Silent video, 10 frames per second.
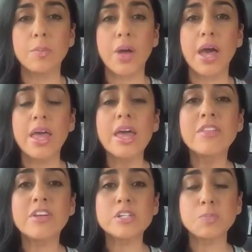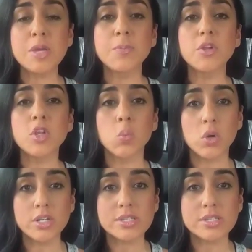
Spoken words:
but there's people in worse